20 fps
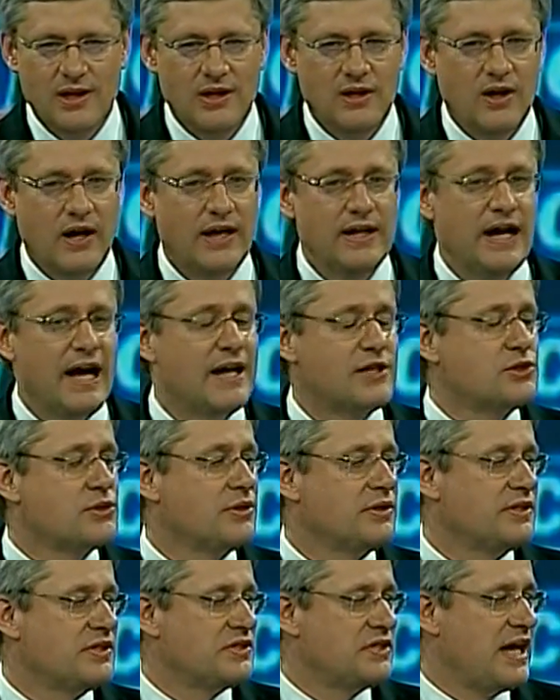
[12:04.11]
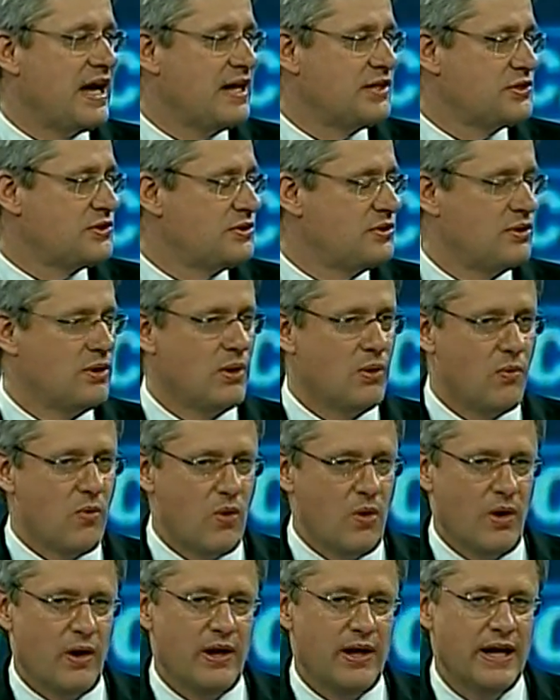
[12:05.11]
not natural disaster, nor
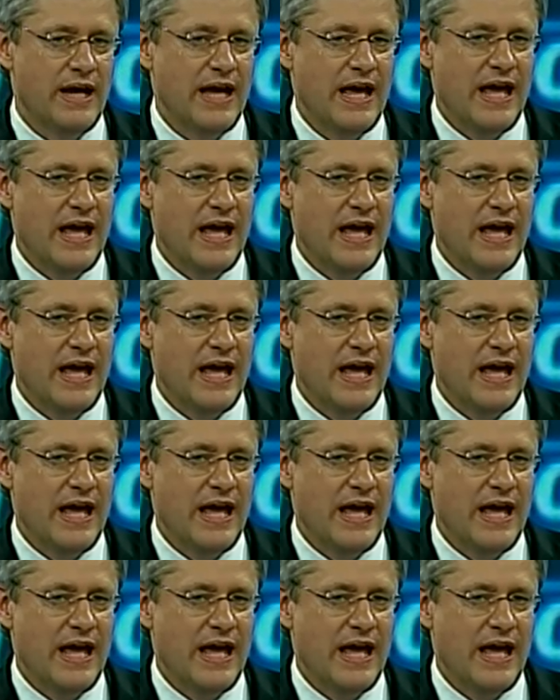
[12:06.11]
war,